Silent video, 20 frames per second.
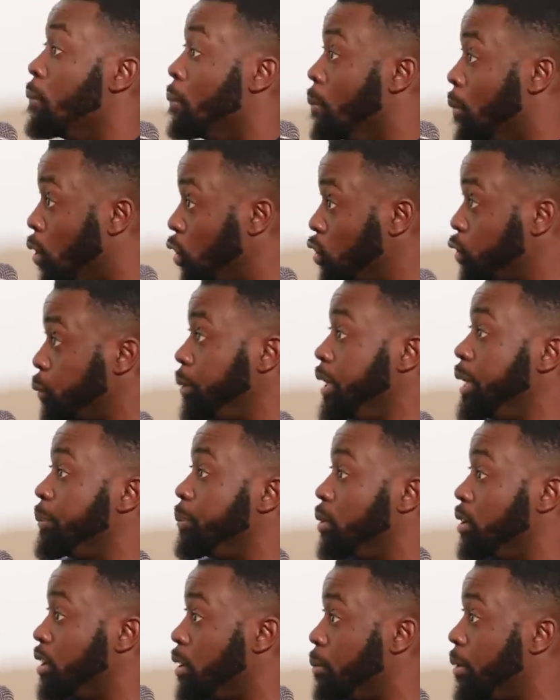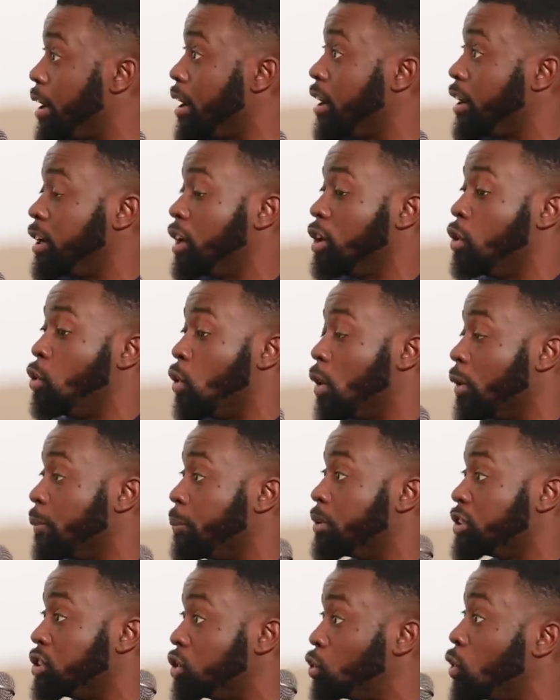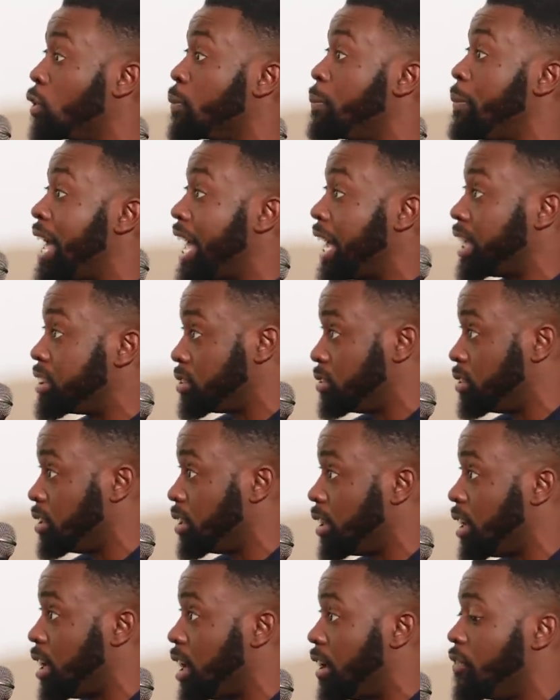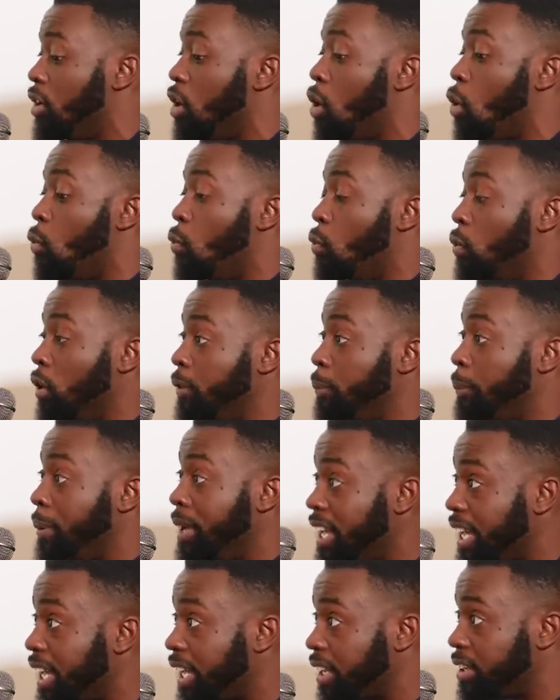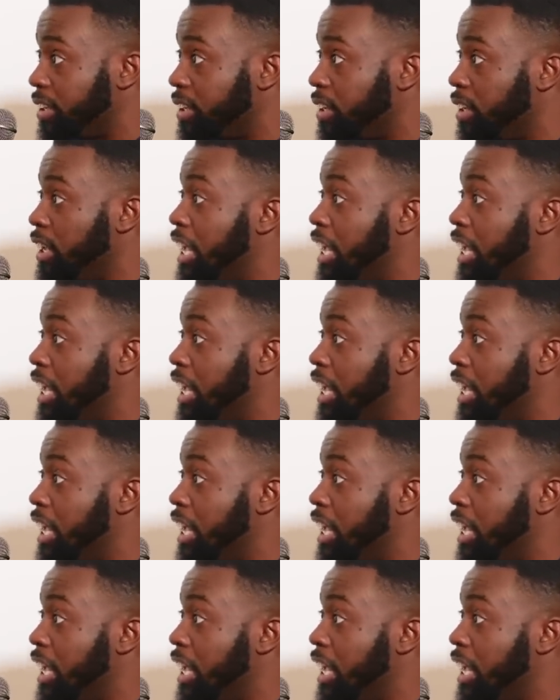Most people in America who are pursuing passion and love would pick